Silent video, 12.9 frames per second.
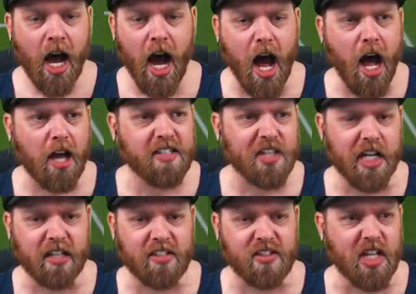Oh! Is
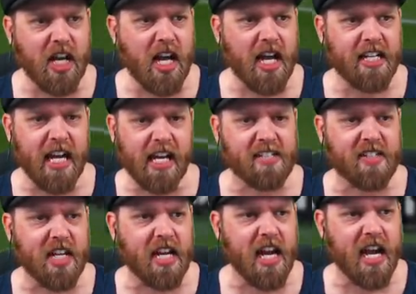he onside?
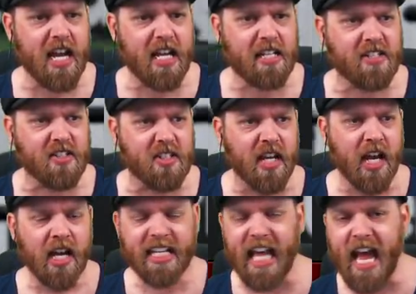Yes, he is!
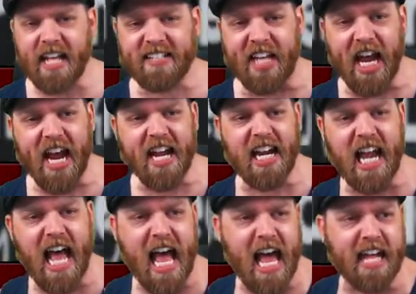Get in,
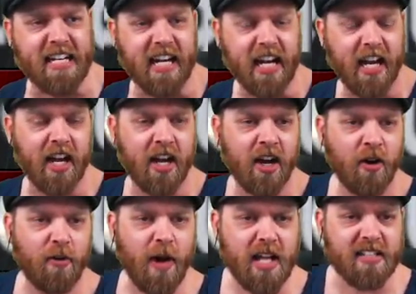lad!
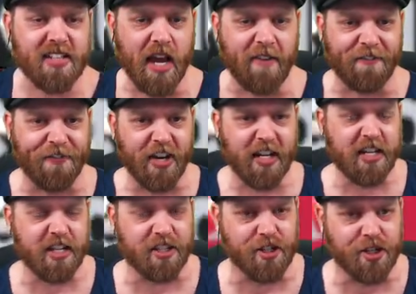What a
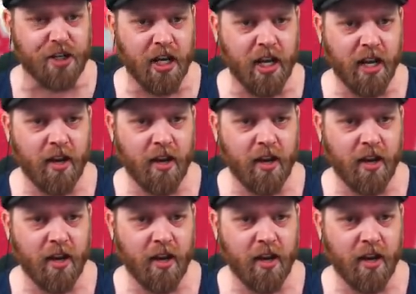finish